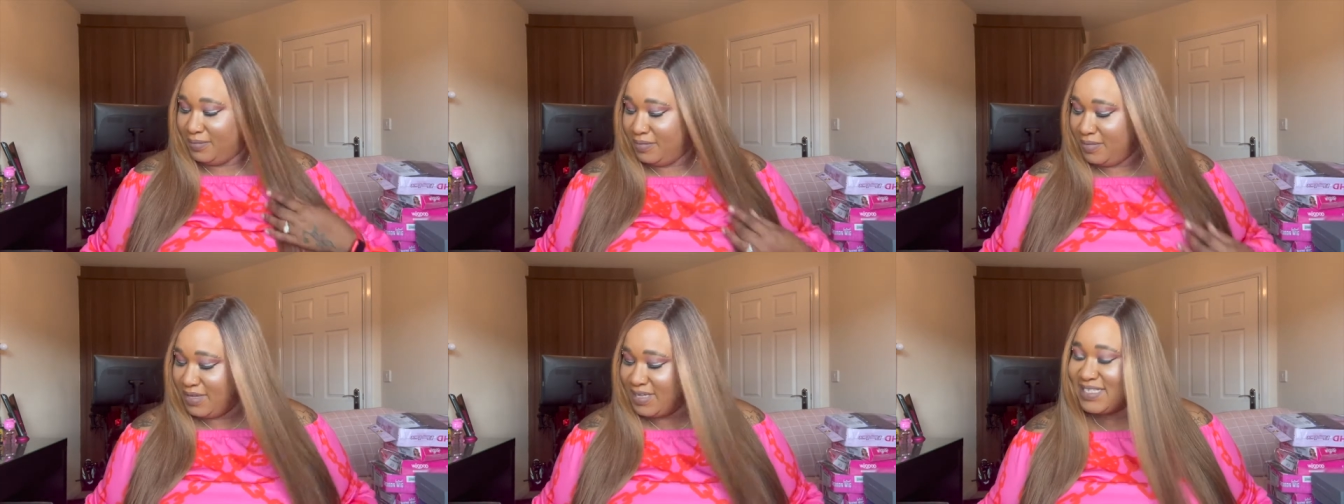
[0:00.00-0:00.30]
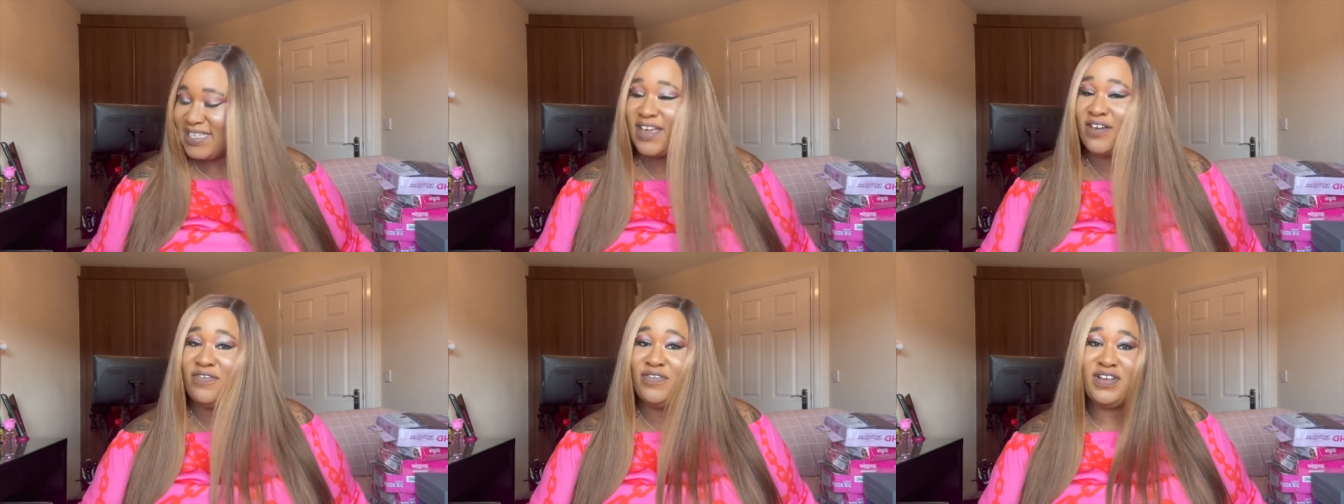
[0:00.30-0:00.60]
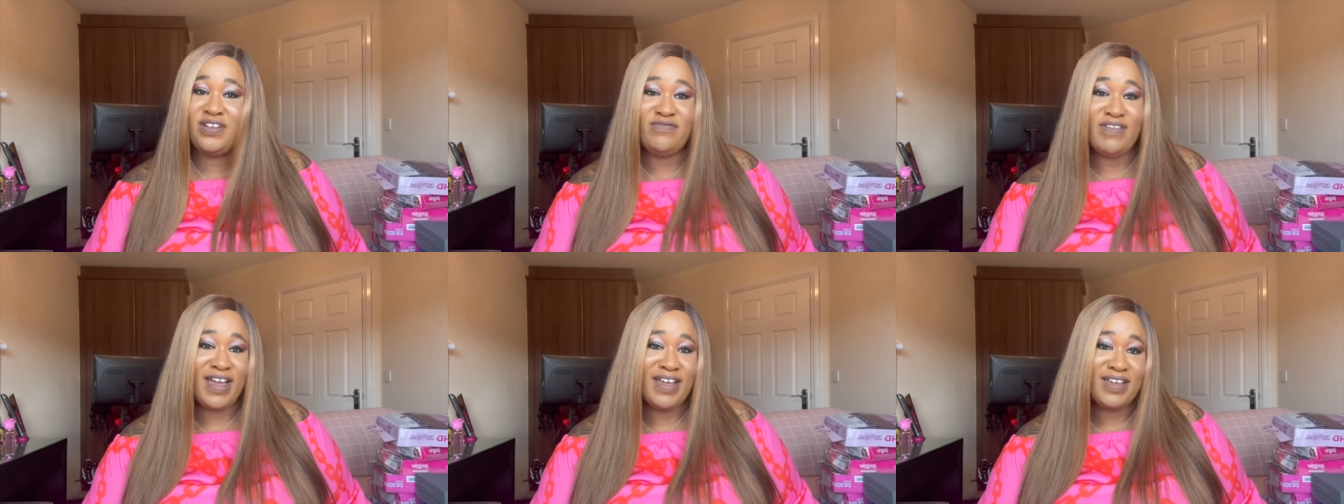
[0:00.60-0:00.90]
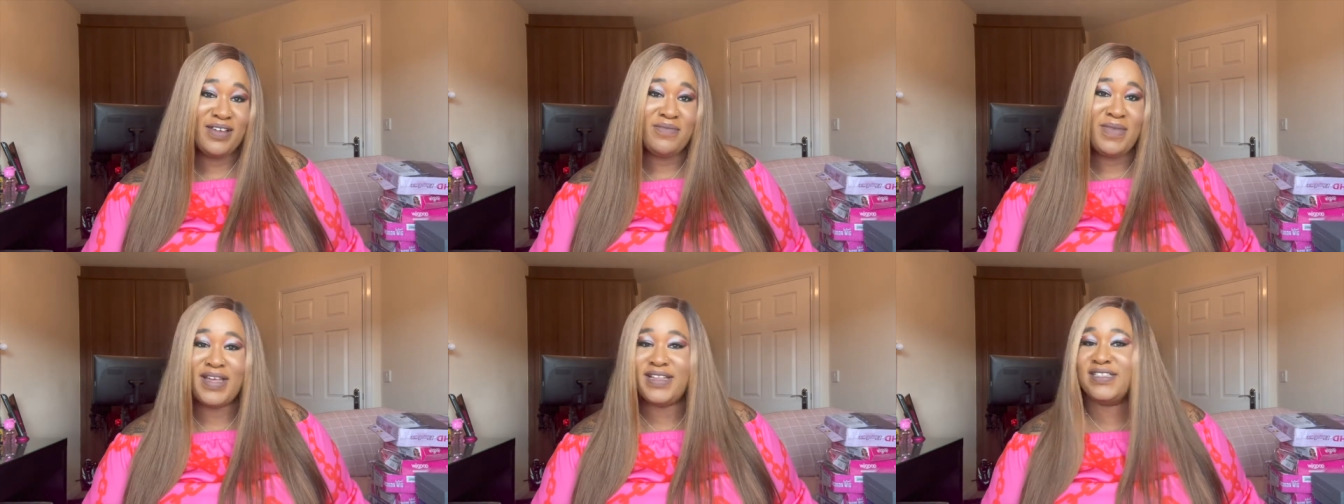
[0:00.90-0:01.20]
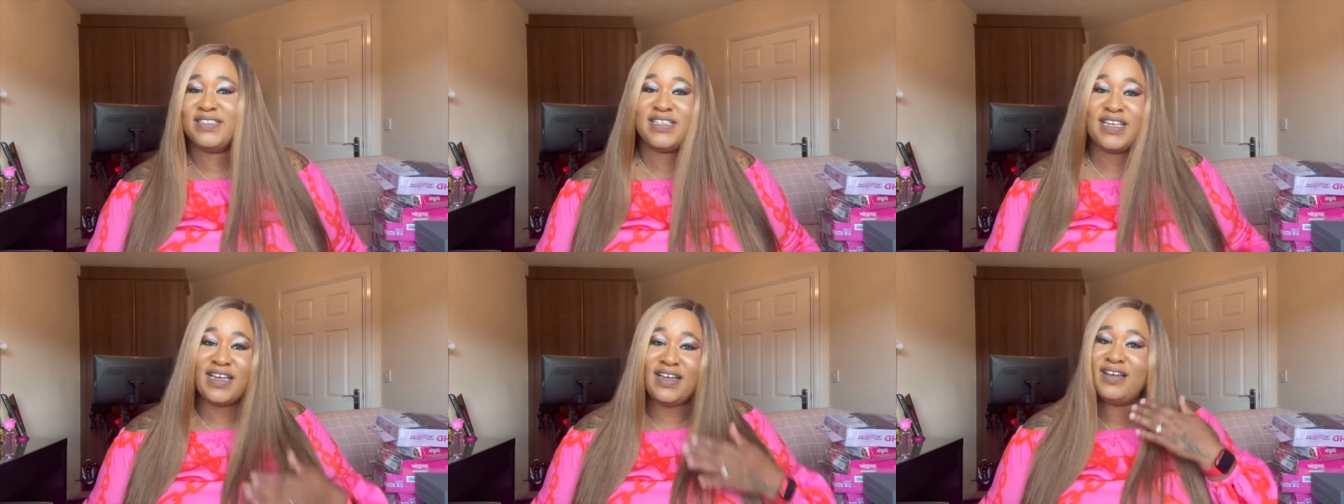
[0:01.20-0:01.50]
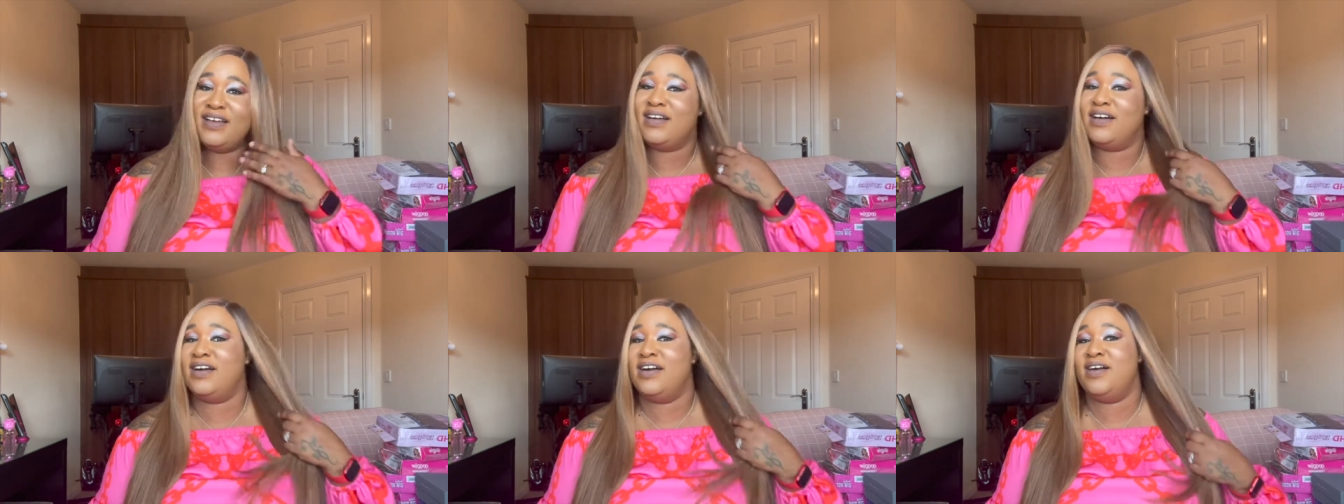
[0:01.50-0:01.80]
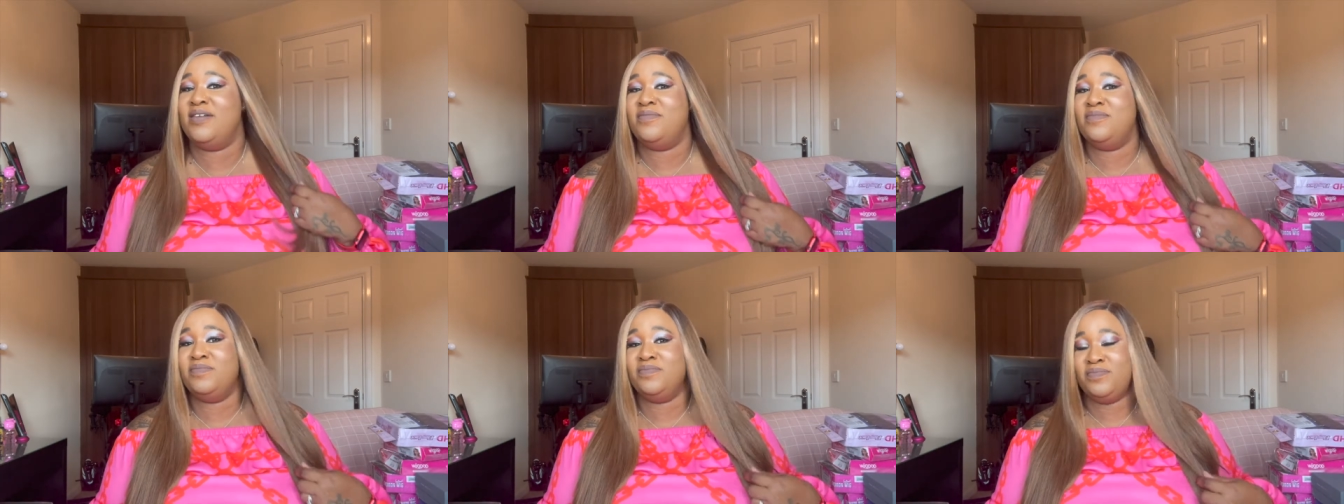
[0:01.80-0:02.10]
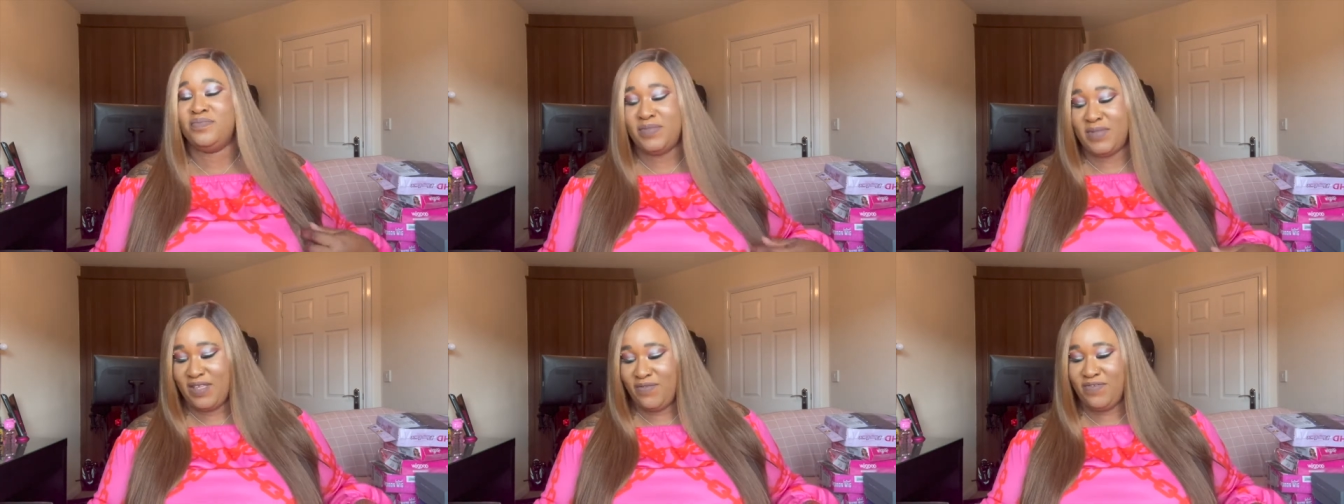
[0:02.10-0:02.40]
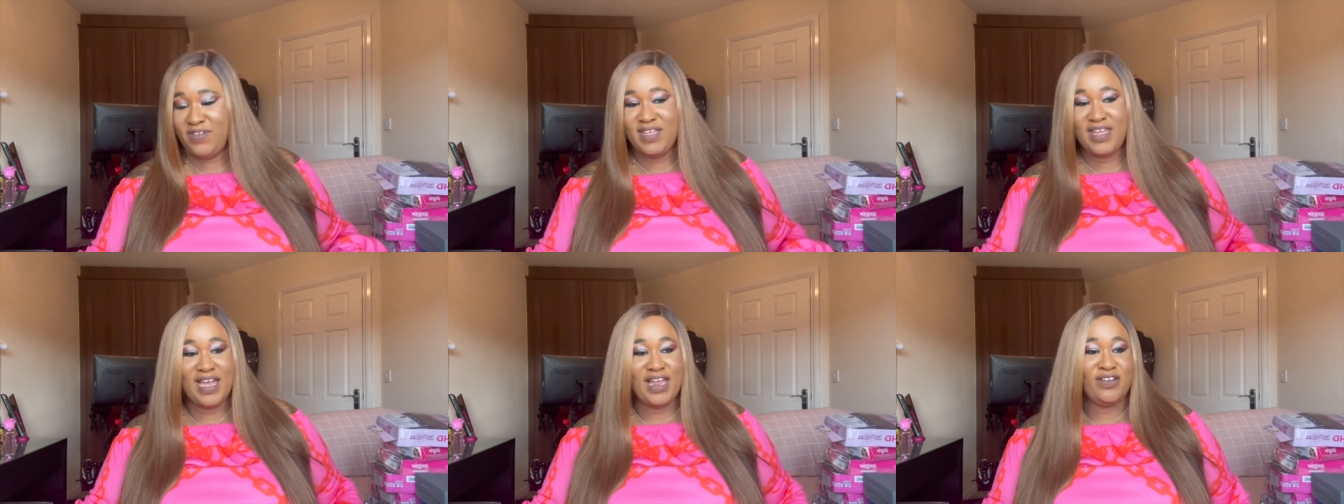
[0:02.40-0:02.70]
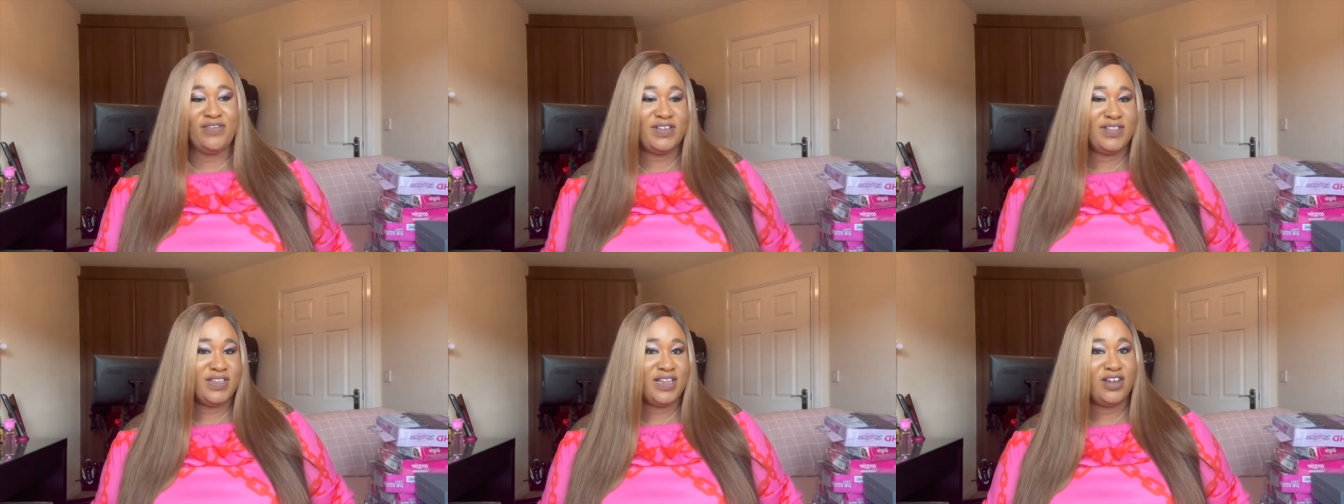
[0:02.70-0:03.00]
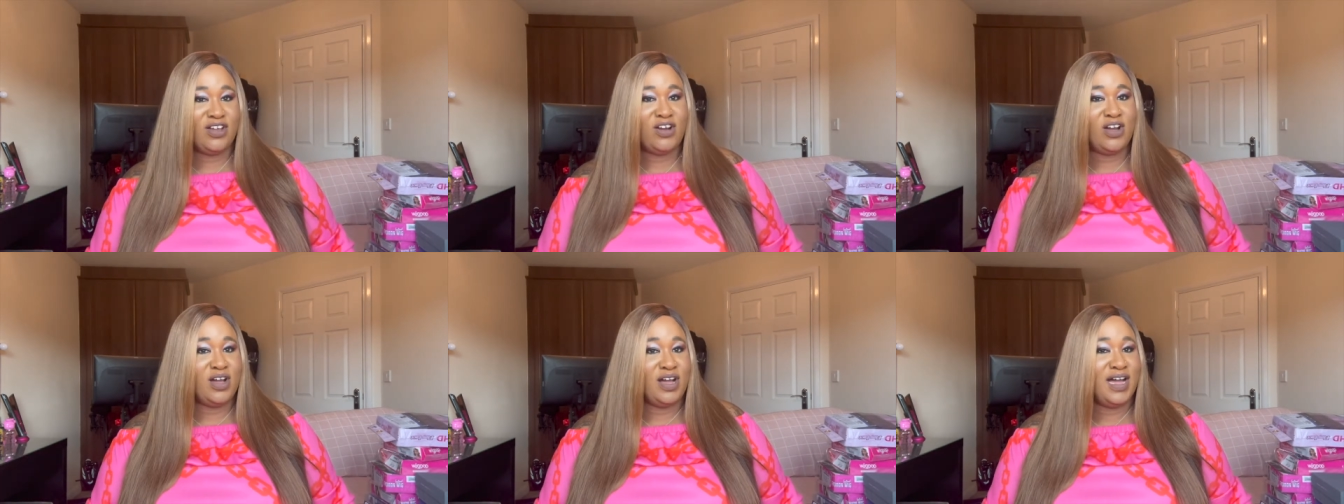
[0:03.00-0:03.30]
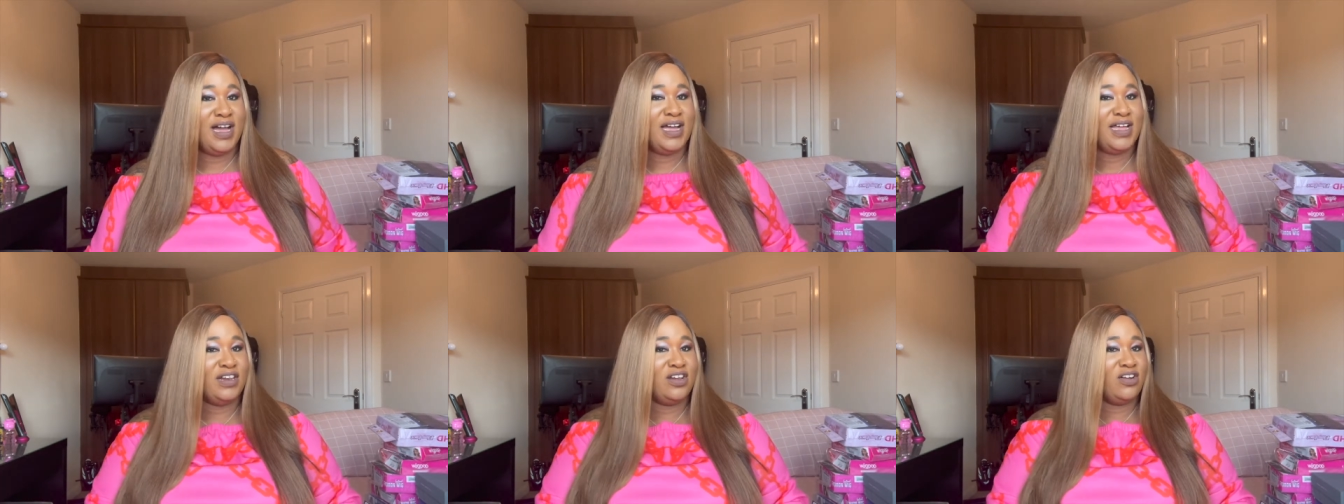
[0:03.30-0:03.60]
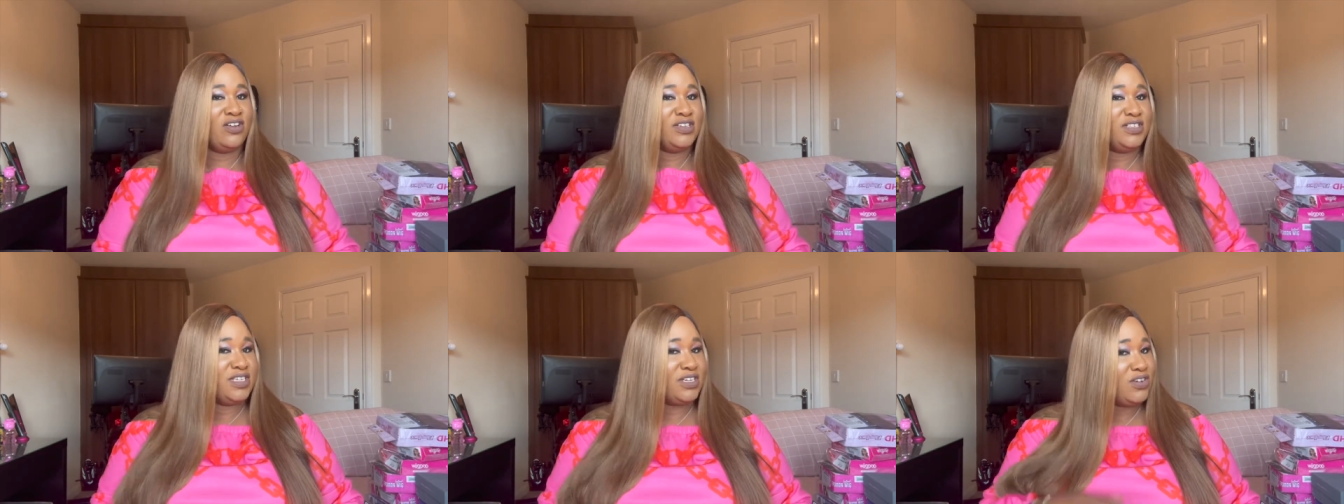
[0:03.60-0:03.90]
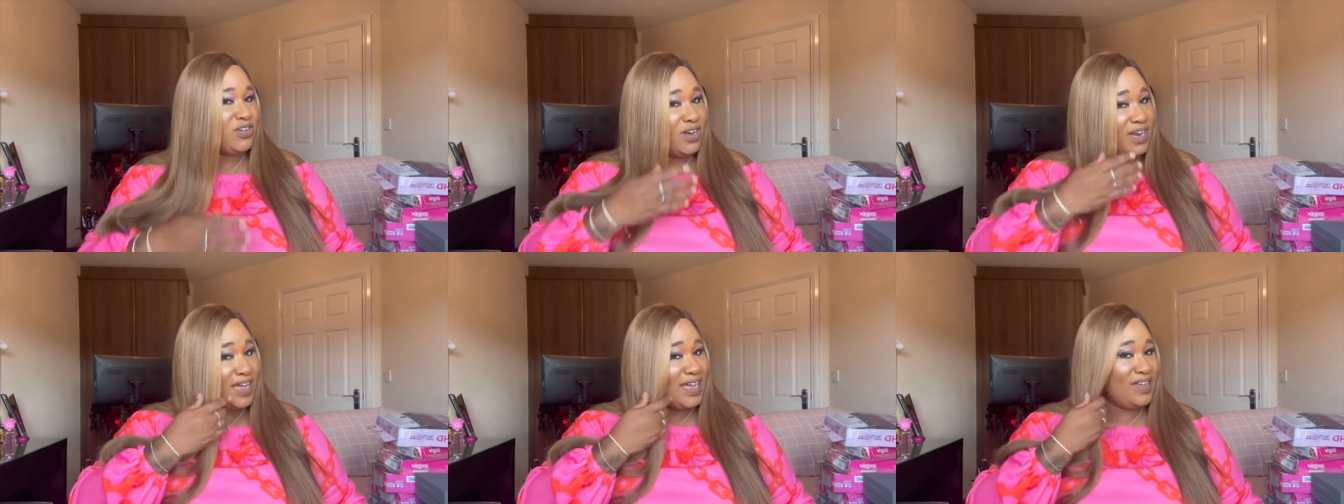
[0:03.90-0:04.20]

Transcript: I definitely recommend that um, if you get her in the light, lighter colour.